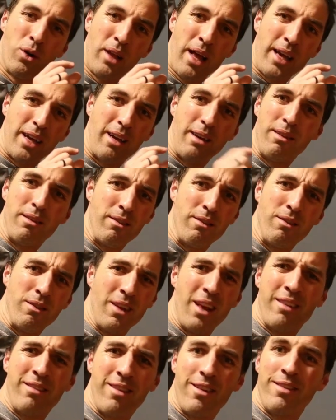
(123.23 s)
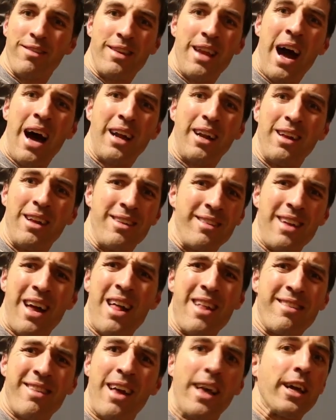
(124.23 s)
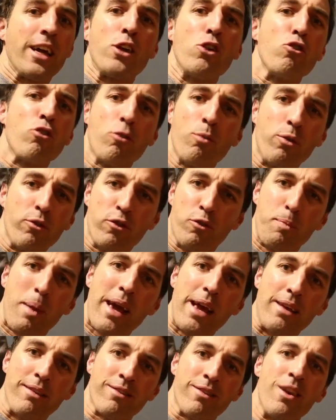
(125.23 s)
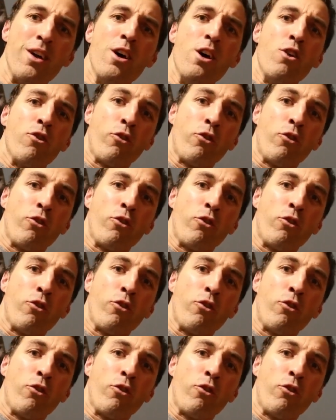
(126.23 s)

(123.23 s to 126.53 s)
Like, it's not like a usable space.